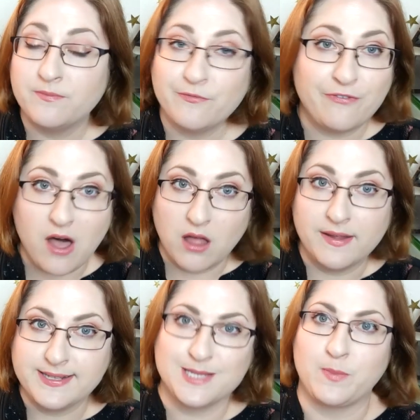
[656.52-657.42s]
fall
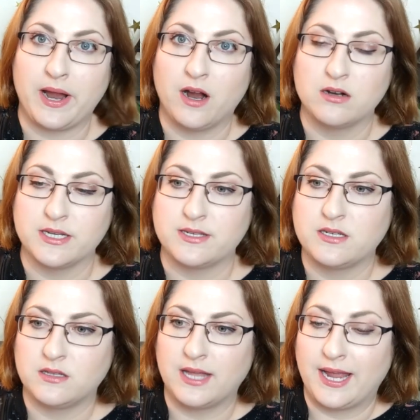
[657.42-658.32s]
and spring are
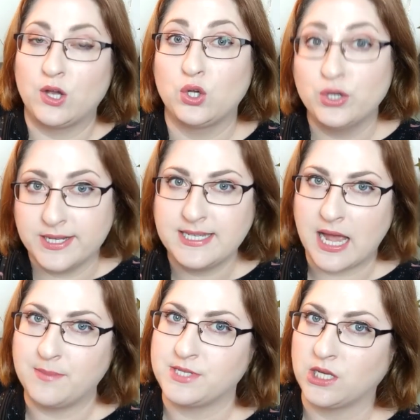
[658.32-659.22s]
just like good
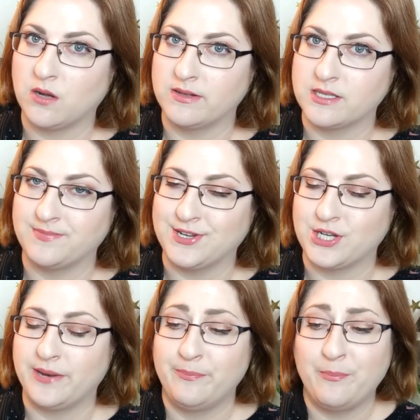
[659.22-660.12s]
times to go on
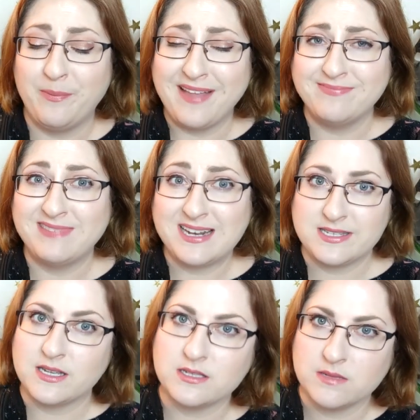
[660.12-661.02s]
submission, but that
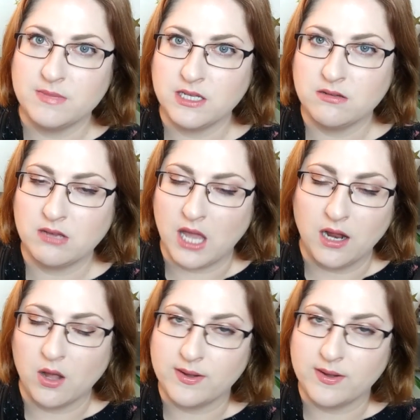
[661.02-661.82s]
doesn't mean you can't go